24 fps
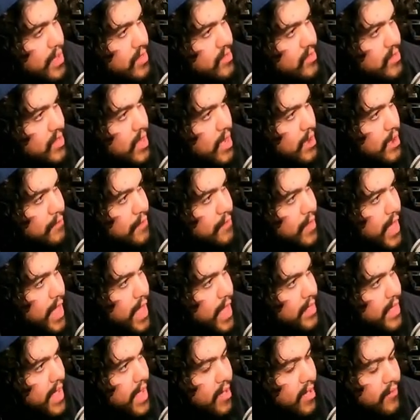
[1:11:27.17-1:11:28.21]
off that
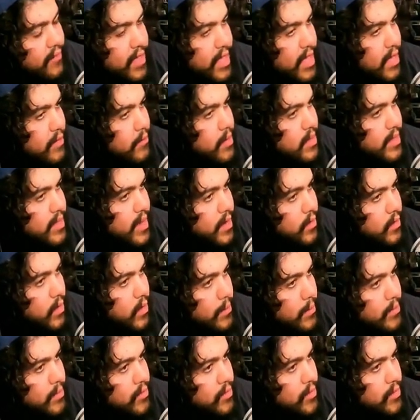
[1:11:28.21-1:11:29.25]
they haven't given him a title
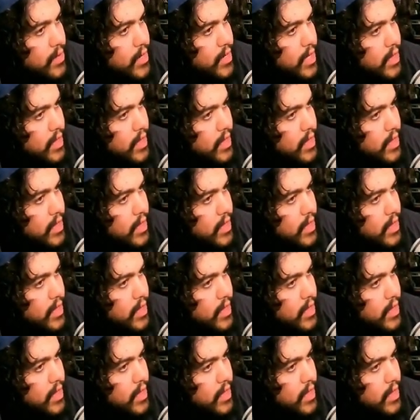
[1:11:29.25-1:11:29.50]
opportunity.